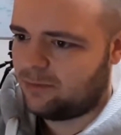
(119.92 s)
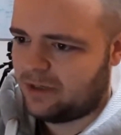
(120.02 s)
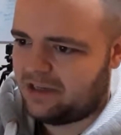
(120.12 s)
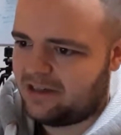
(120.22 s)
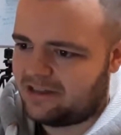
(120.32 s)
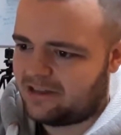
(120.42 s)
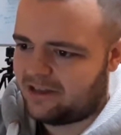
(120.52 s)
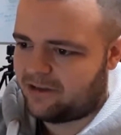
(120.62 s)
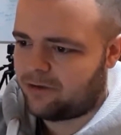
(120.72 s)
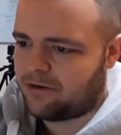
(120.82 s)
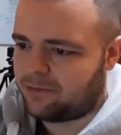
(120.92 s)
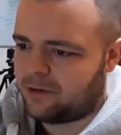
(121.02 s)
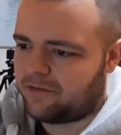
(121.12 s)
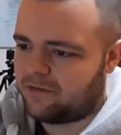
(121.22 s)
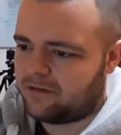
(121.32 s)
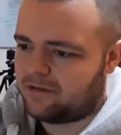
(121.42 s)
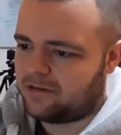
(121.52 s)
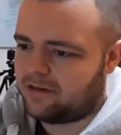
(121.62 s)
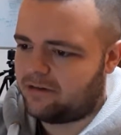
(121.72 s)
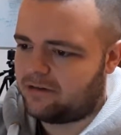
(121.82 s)
we need to lay the groundwork for
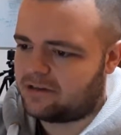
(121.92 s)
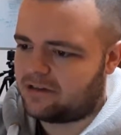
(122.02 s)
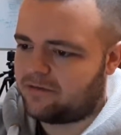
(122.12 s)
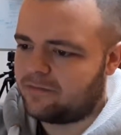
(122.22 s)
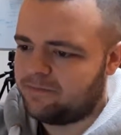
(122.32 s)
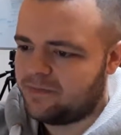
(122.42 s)
later on stuff.